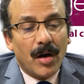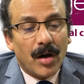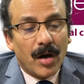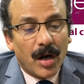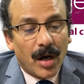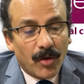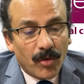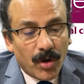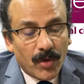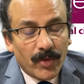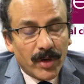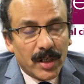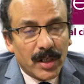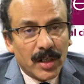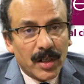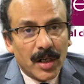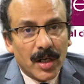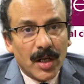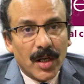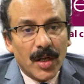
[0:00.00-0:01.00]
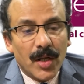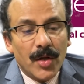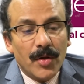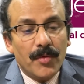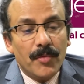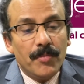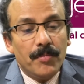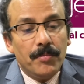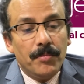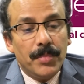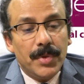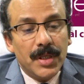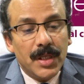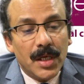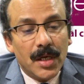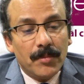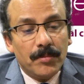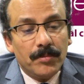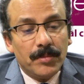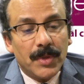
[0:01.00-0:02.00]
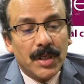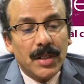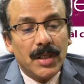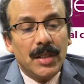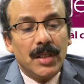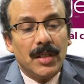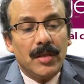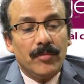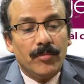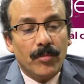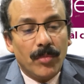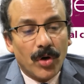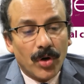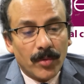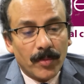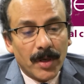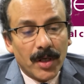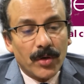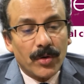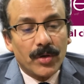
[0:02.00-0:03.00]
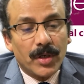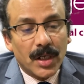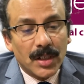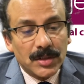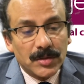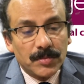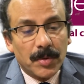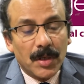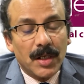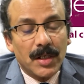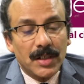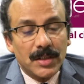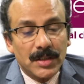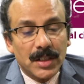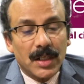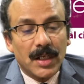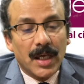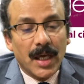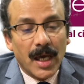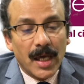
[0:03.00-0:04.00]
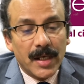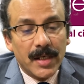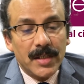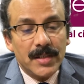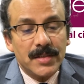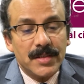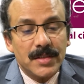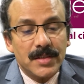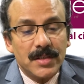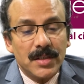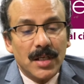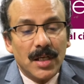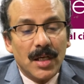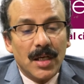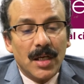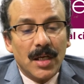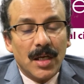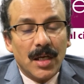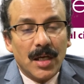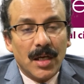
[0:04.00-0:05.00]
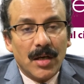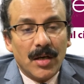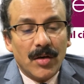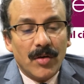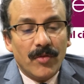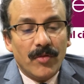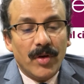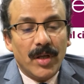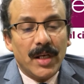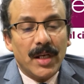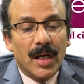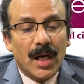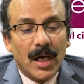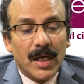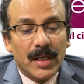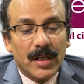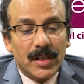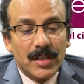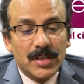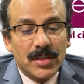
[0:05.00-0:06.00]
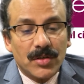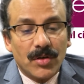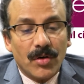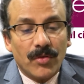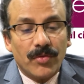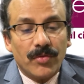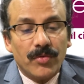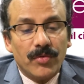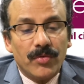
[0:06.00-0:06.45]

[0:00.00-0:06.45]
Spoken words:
However, BMT, bone marrow transplantation, carries very high risk of